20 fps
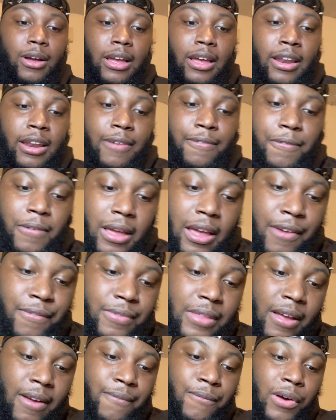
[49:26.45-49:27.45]
And if,
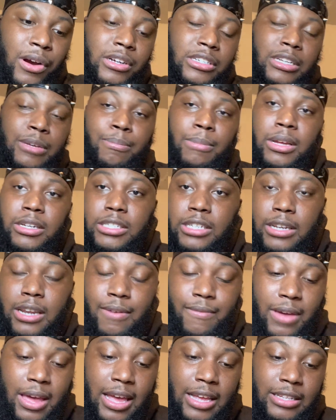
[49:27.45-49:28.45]
if that virgin meant she
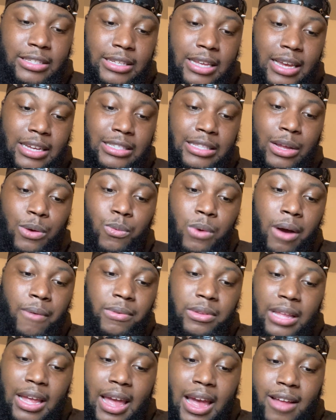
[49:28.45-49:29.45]
never had sex, then why
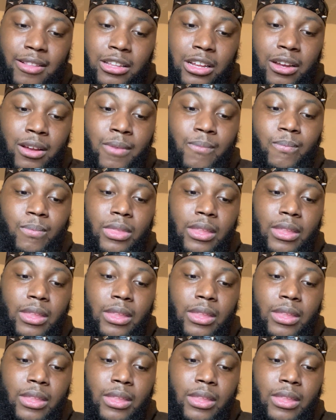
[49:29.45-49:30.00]
would they have to